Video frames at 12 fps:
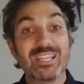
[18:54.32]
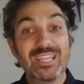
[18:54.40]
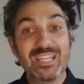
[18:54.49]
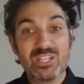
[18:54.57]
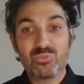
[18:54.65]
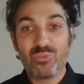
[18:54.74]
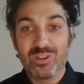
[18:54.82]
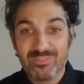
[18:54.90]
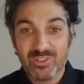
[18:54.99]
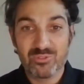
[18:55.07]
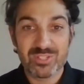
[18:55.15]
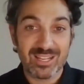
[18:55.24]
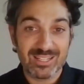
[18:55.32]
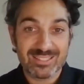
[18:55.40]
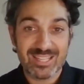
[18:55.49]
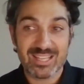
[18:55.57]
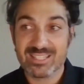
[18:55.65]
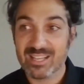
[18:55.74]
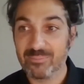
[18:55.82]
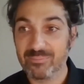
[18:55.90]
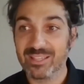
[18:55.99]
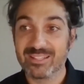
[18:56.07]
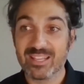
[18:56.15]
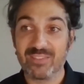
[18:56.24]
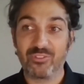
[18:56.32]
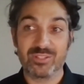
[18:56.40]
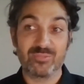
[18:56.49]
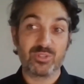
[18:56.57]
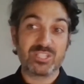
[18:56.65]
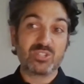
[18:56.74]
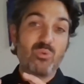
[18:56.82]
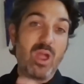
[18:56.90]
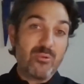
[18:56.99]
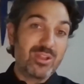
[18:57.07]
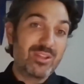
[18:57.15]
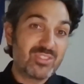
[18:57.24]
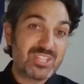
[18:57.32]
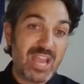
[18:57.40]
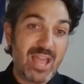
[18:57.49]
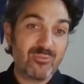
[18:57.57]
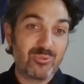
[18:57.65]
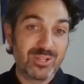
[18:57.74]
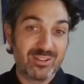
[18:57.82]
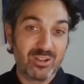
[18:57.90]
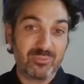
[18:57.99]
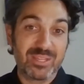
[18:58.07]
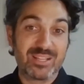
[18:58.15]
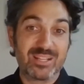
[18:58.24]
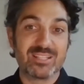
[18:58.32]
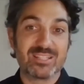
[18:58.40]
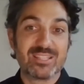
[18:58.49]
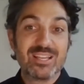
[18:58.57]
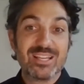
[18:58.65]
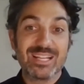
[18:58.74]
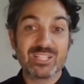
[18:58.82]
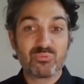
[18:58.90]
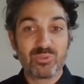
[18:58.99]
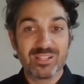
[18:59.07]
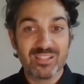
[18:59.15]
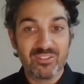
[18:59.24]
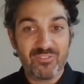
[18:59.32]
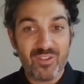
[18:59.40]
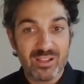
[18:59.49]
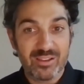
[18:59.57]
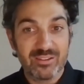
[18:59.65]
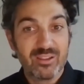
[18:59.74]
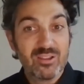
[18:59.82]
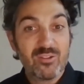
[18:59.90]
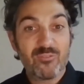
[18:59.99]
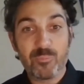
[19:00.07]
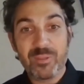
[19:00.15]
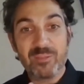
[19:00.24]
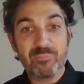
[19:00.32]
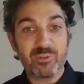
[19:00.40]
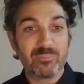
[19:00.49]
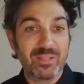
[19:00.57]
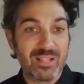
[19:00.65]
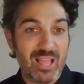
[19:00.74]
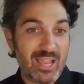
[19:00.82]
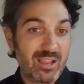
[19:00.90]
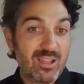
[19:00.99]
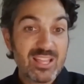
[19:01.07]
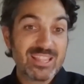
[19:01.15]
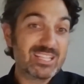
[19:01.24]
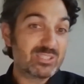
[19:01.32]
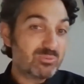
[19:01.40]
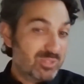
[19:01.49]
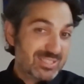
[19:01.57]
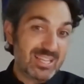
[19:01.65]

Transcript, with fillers: each one of you is going to taste something different, which is why we have the chat window because it's really fun for people to be like, this one